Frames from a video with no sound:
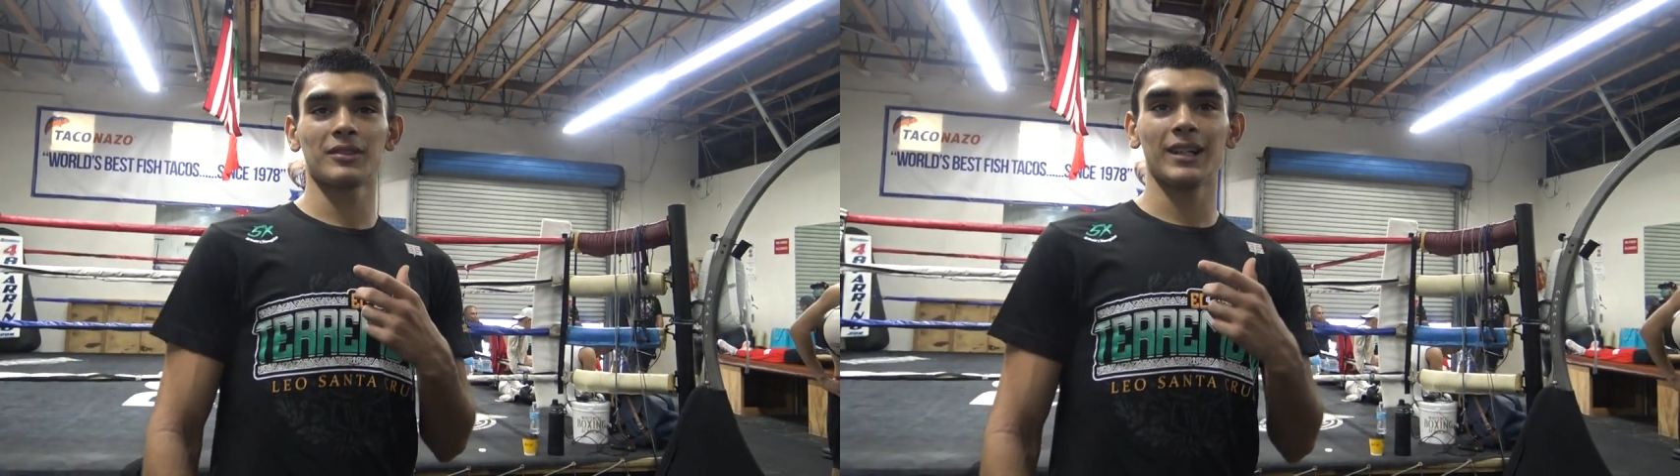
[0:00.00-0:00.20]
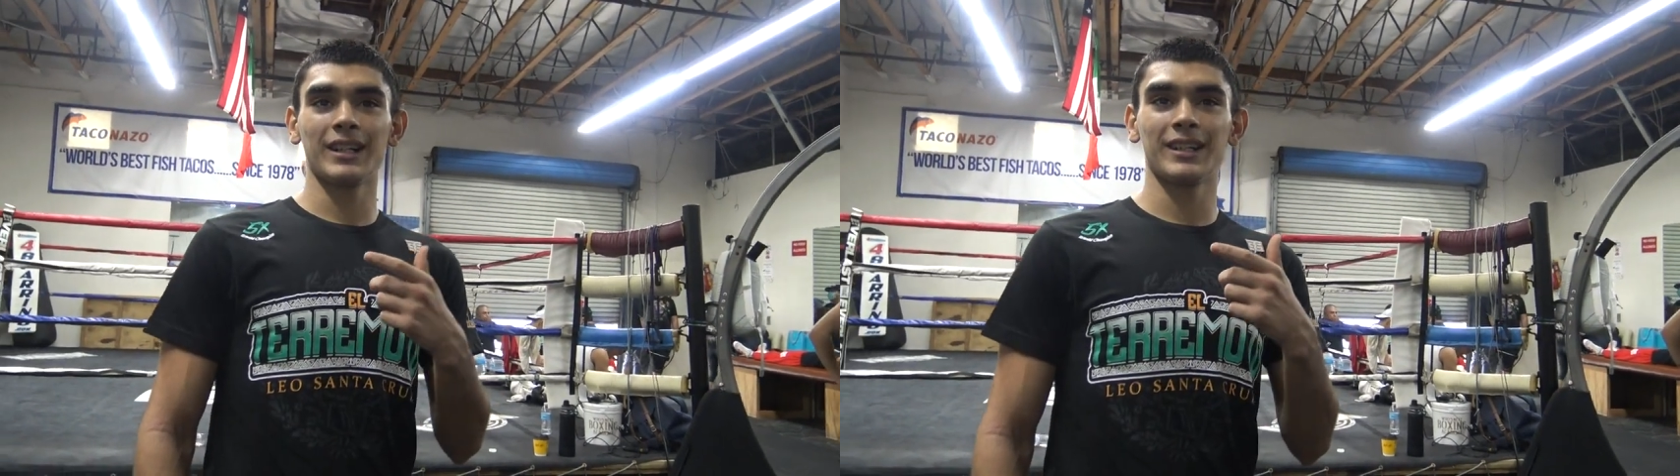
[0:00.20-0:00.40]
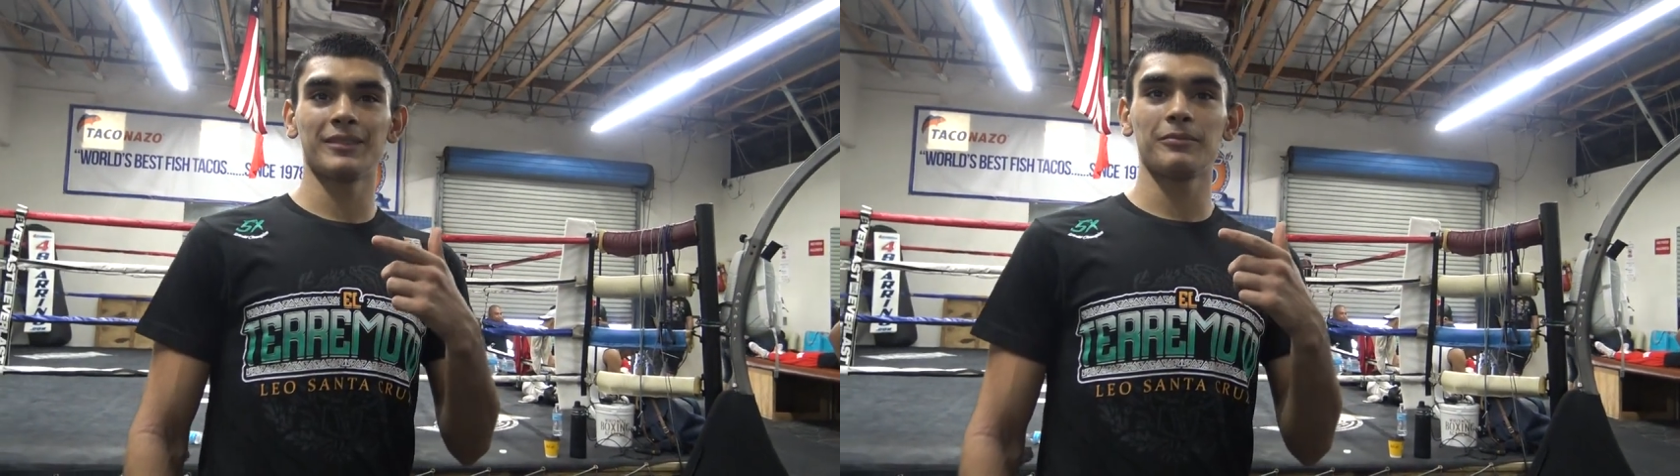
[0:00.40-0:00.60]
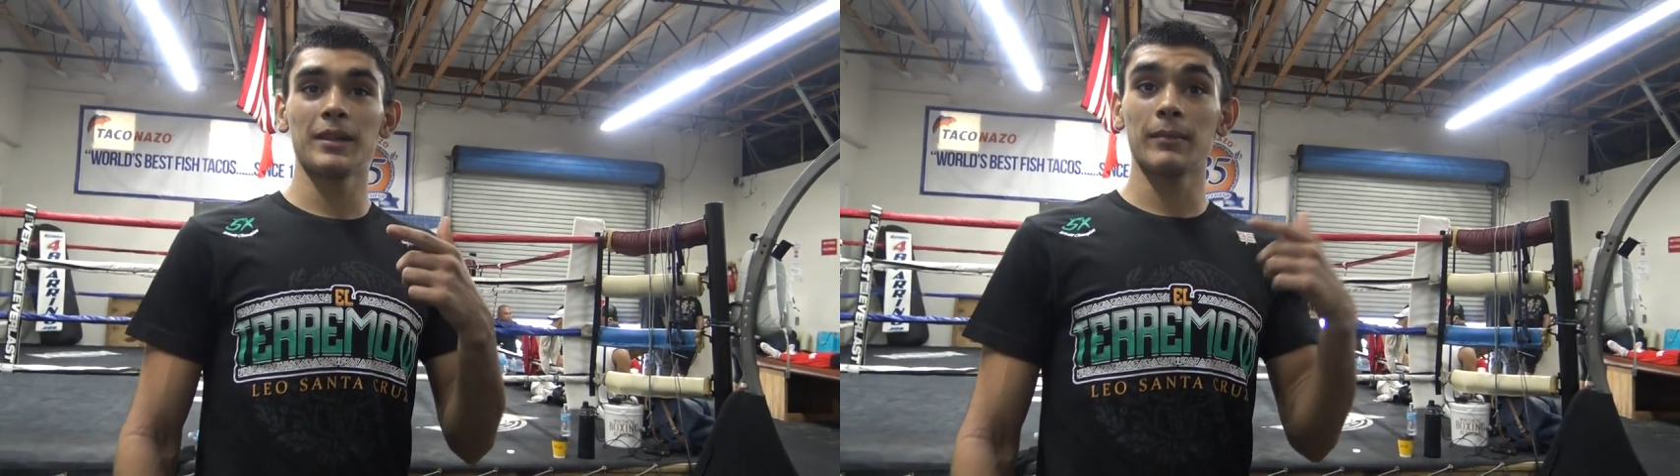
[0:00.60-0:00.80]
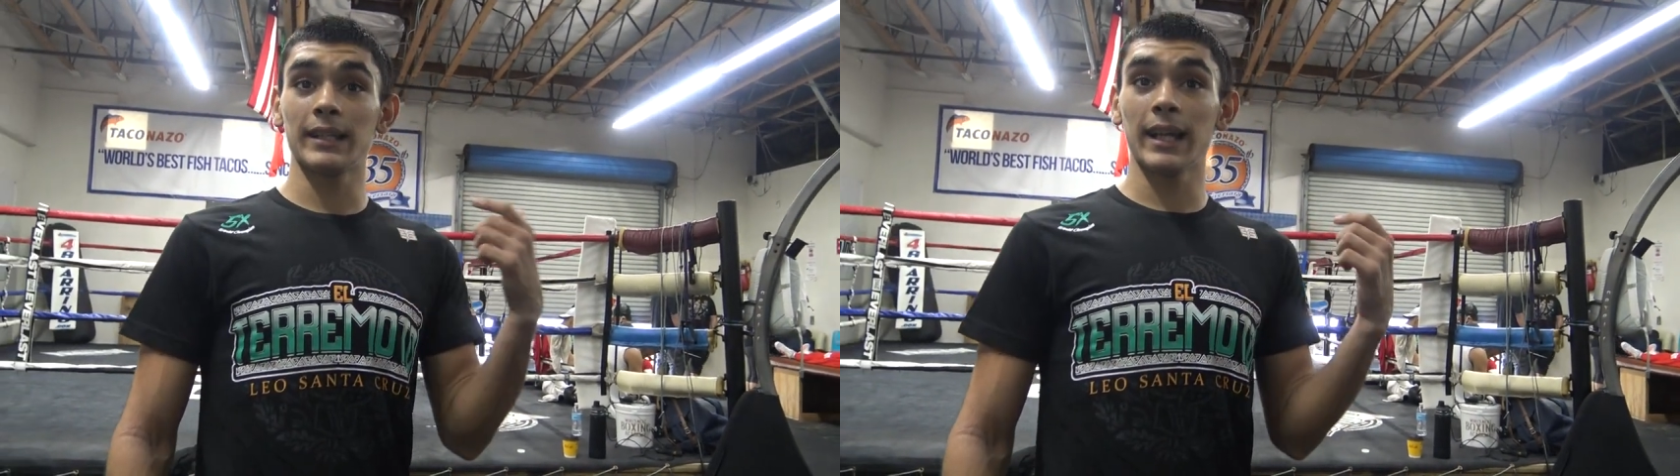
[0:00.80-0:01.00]
uh,
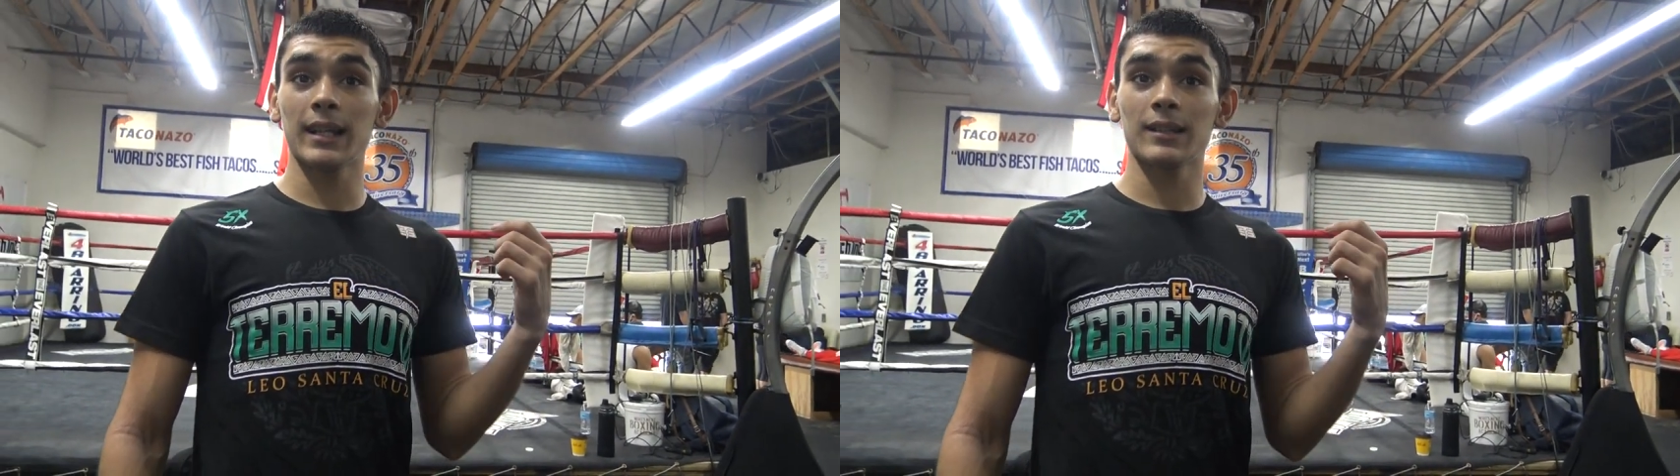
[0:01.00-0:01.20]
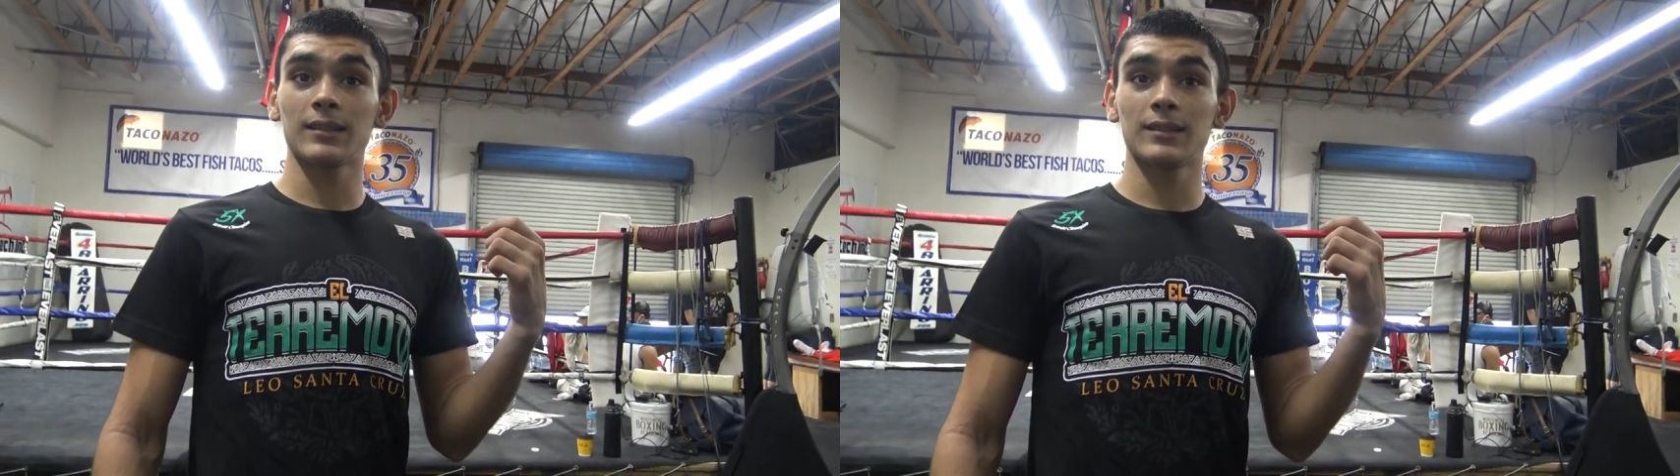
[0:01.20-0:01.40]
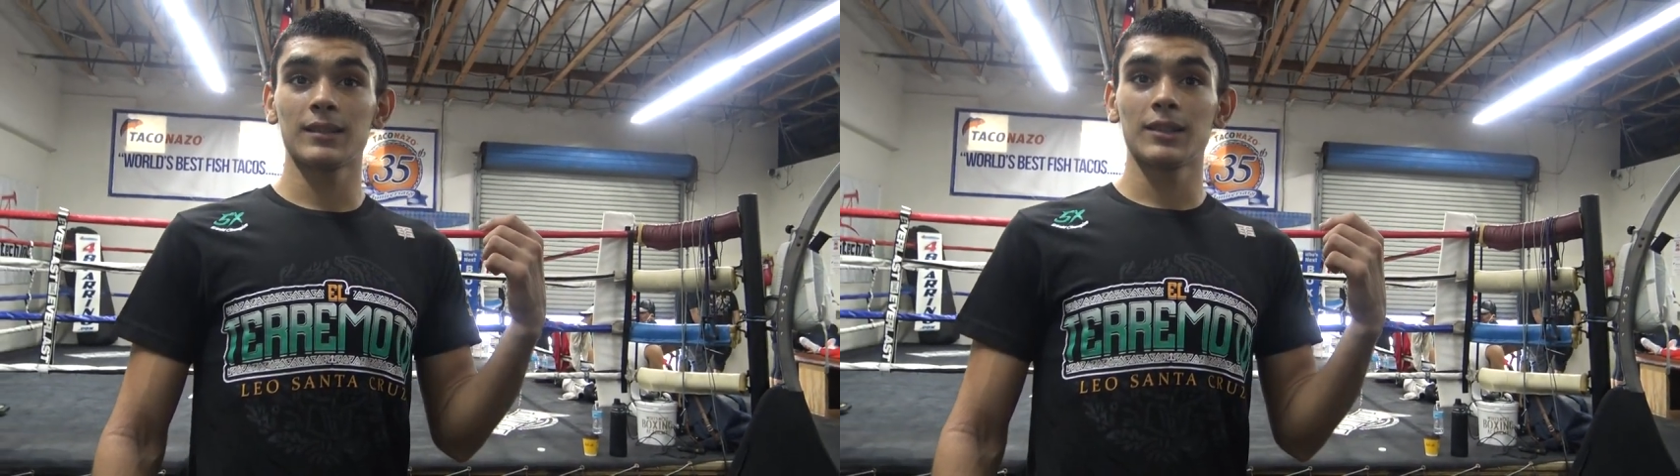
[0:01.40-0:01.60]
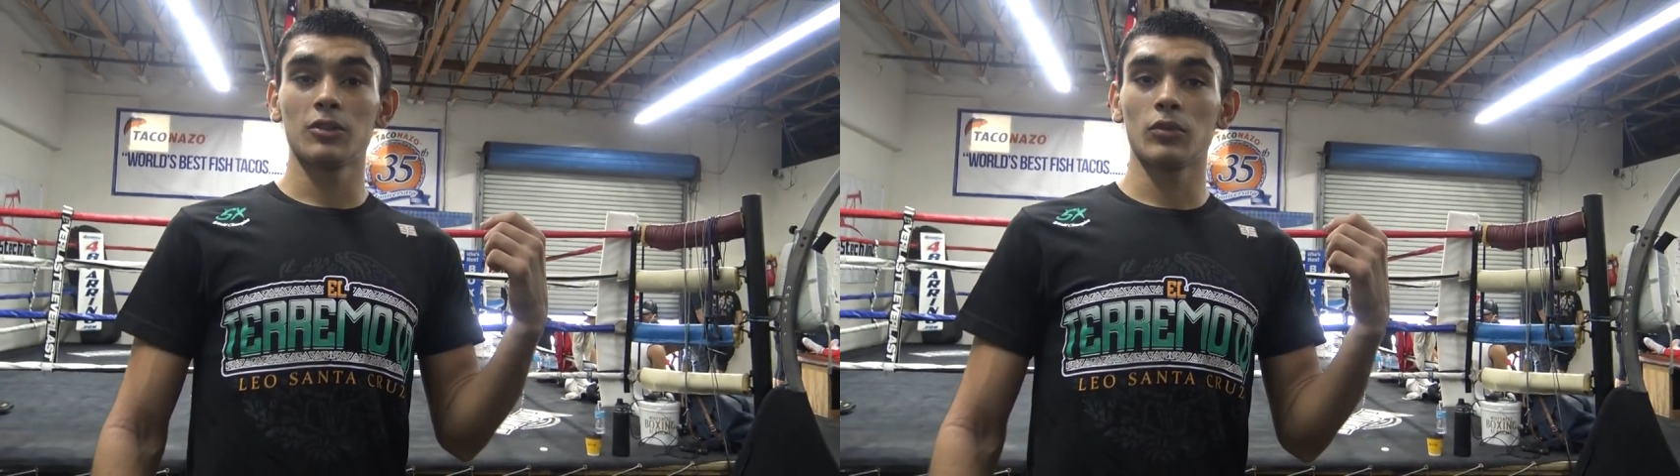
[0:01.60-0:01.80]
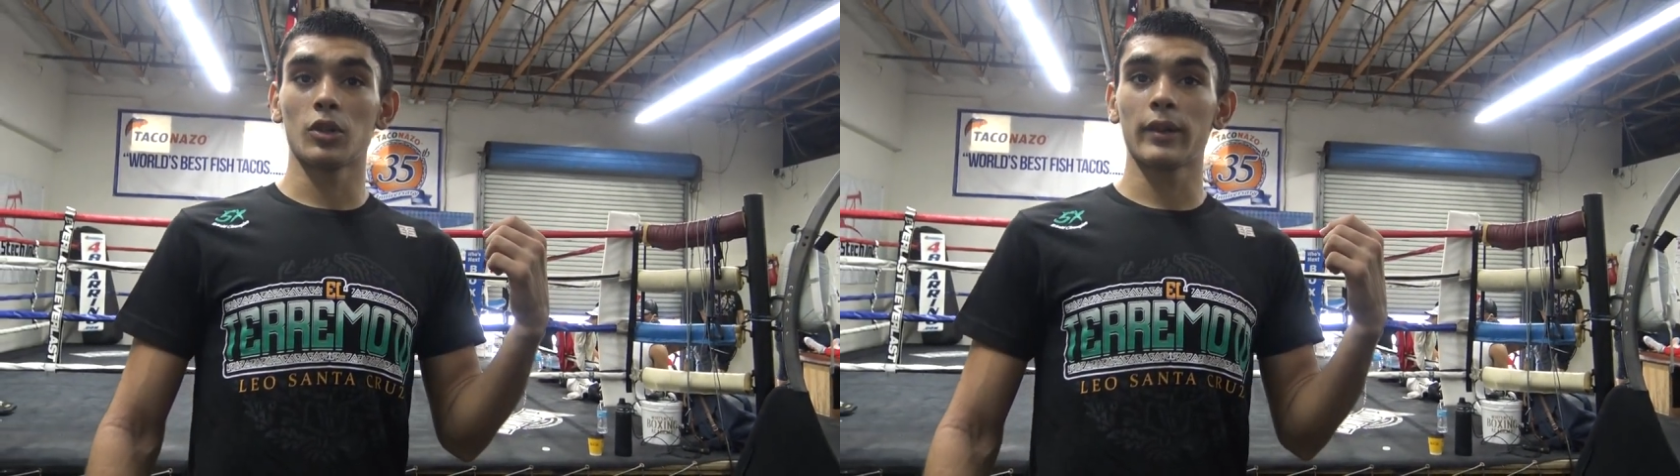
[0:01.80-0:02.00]
me and my dad would